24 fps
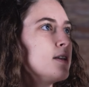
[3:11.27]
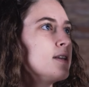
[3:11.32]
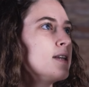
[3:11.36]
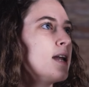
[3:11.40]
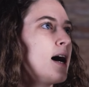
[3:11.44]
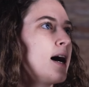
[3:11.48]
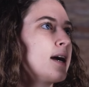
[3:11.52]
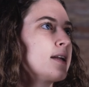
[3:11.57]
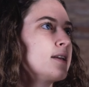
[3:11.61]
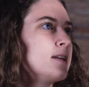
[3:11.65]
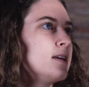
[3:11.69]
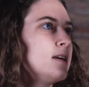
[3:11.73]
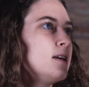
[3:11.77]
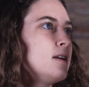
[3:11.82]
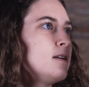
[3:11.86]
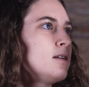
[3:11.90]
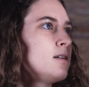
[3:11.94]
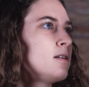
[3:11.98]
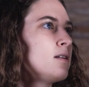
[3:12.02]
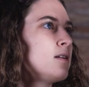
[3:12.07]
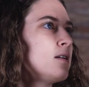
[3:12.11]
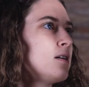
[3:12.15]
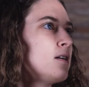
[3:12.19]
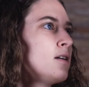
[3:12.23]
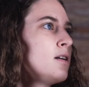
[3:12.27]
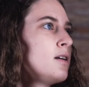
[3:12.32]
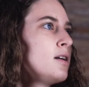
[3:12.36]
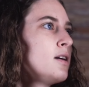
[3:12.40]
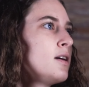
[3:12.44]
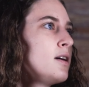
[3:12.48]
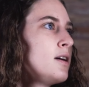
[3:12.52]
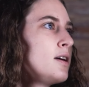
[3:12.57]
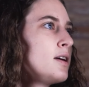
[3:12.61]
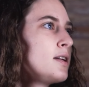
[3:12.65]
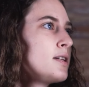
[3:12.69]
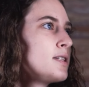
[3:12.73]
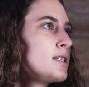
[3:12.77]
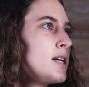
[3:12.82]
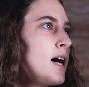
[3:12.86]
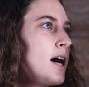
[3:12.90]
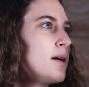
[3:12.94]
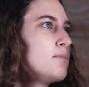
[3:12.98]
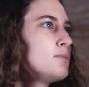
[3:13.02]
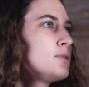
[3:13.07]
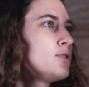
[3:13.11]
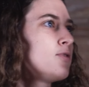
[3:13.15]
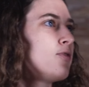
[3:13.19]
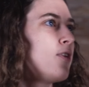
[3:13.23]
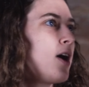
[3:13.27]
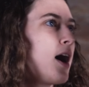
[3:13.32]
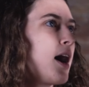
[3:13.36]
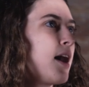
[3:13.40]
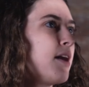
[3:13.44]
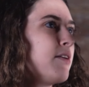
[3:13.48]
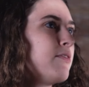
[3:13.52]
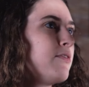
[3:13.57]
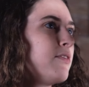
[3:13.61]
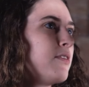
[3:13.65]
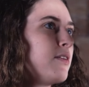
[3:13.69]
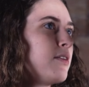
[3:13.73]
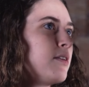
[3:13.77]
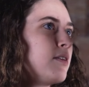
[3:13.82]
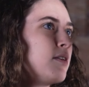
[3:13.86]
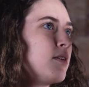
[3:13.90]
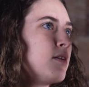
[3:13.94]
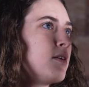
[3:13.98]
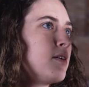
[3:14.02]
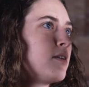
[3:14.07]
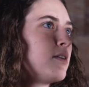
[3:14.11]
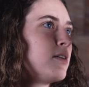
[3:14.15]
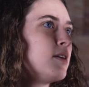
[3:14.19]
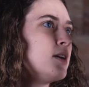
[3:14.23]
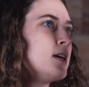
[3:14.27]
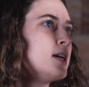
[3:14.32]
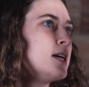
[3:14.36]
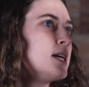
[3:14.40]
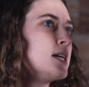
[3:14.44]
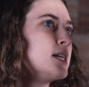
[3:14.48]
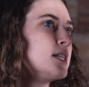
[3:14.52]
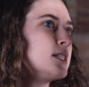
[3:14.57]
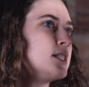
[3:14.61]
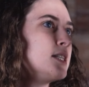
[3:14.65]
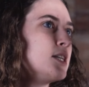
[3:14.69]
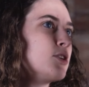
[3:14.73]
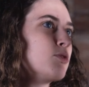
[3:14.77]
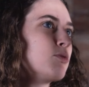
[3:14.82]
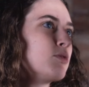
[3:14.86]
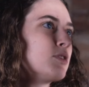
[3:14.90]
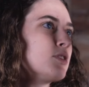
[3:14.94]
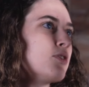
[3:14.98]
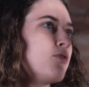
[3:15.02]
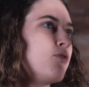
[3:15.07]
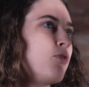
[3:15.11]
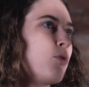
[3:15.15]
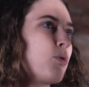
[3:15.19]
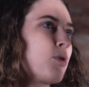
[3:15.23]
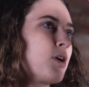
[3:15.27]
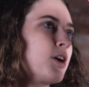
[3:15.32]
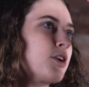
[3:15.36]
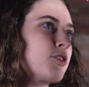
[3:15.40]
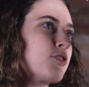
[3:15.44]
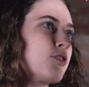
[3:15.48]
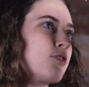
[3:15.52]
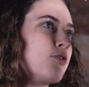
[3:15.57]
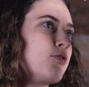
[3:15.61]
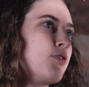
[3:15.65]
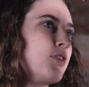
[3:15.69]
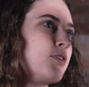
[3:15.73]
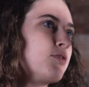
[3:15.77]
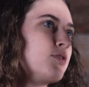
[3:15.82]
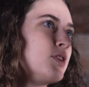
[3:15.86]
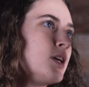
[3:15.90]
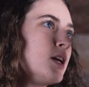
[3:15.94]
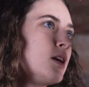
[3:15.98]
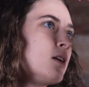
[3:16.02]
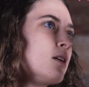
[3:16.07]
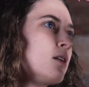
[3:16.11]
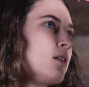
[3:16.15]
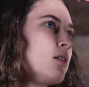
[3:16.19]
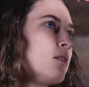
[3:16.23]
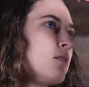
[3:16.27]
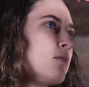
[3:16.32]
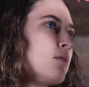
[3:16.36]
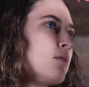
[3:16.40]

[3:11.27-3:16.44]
90 times 5 is equal to 450.